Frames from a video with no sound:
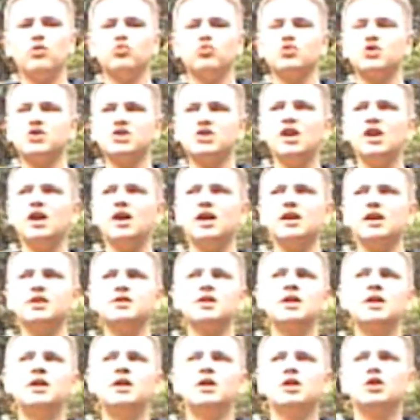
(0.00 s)

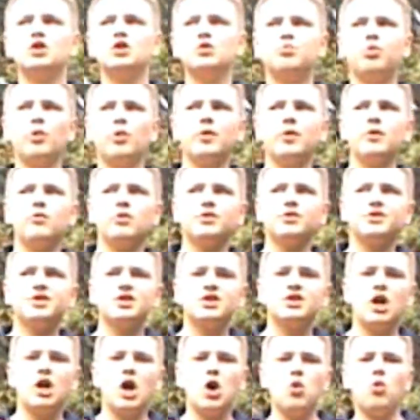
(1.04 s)
Outside, you probably want
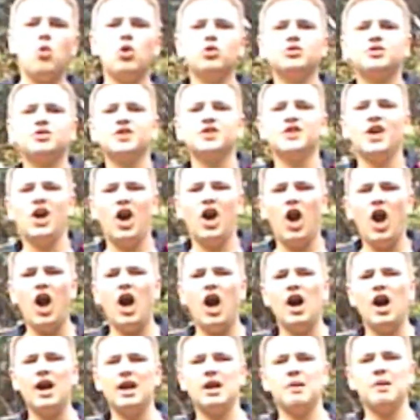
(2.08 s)
to go onto the
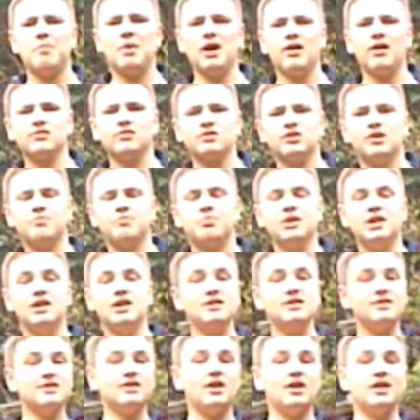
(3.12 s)
higher power type,
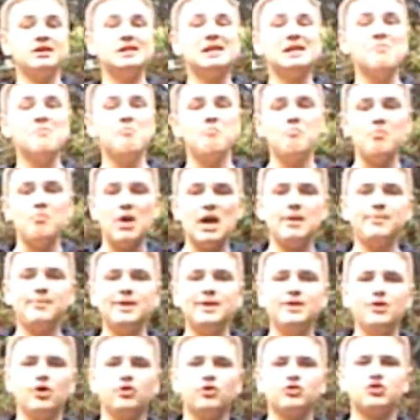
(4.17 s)
but inside
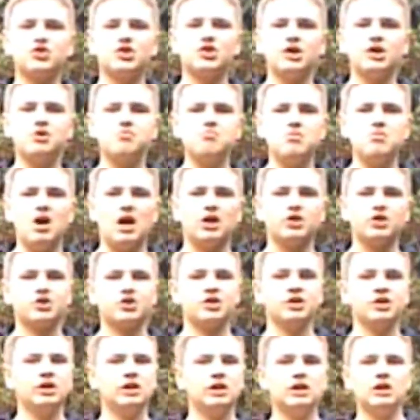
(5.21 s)
maybe not so
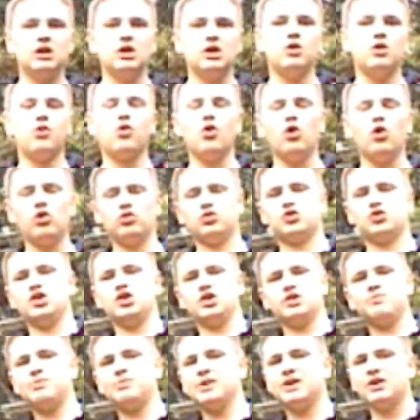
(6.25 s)
much. Not
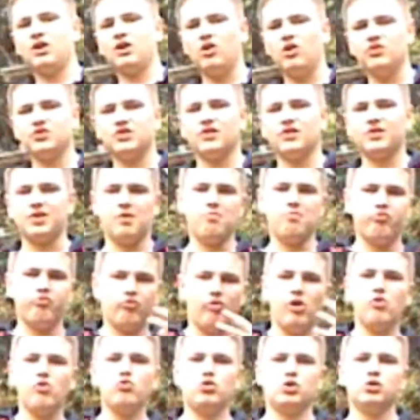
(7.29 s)
just because of the
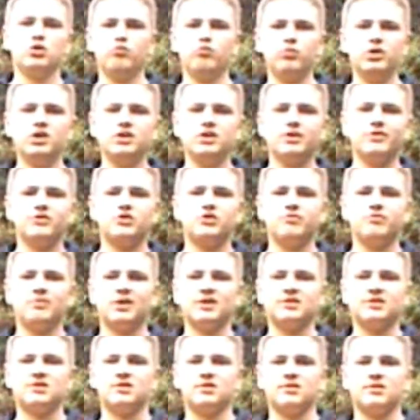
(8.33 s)
broken windows
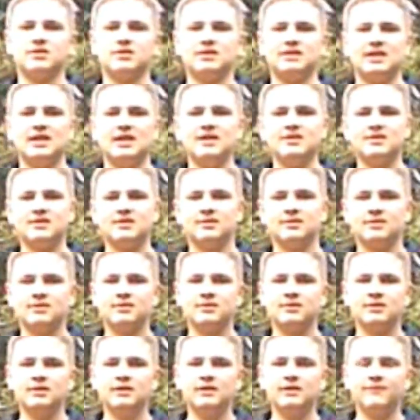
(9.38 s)
you might
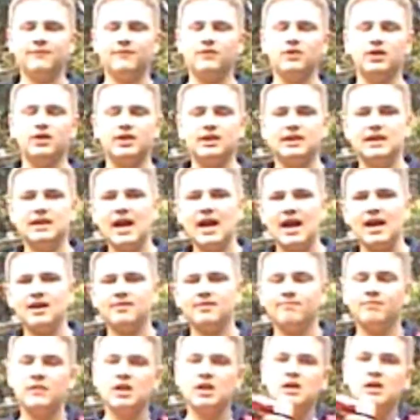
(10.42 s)
successfully
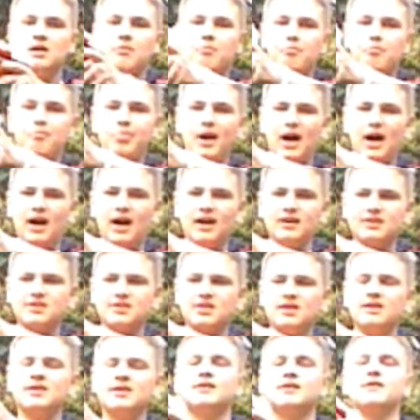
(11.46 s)
get,
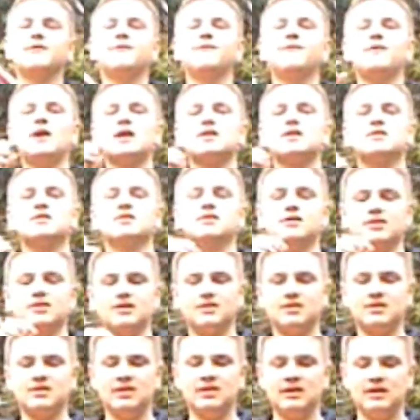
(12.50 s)
but the fact
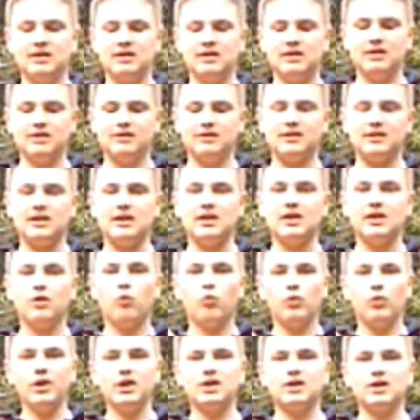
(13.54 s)
that
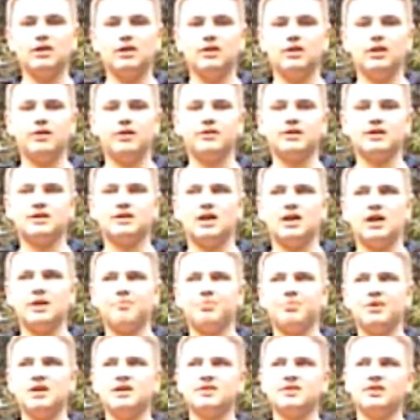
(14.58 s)
the weaker loading type